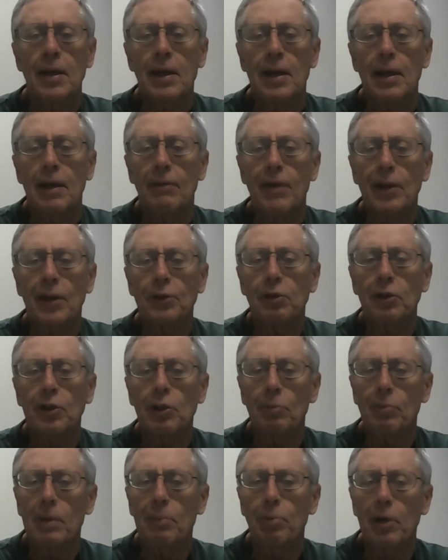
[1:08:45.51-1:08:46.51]
Eventually, you'll
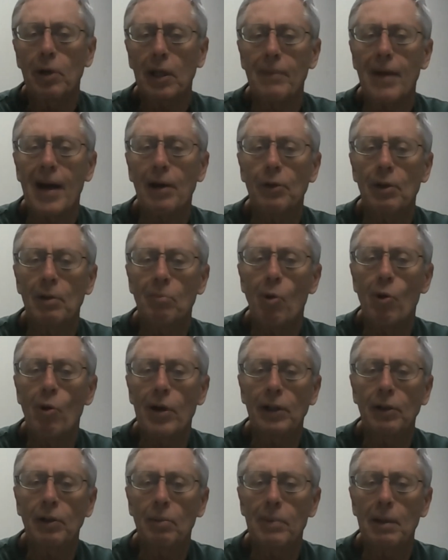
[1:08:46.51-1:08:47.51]
be putting them out in the morning.
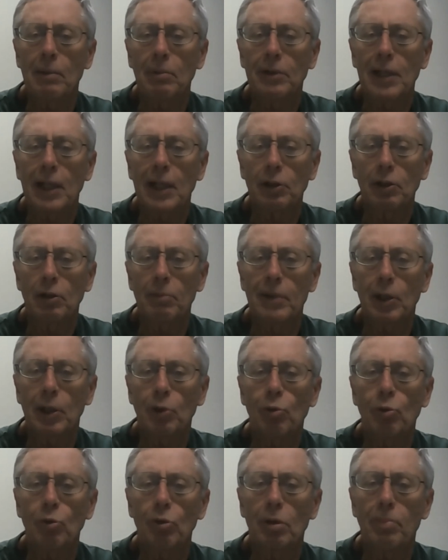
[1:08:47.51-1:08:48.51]
you will be able to take a little bit
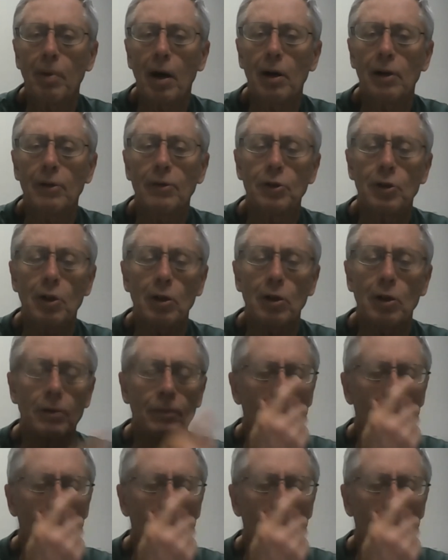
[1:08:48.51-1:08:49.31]
cooler part. So,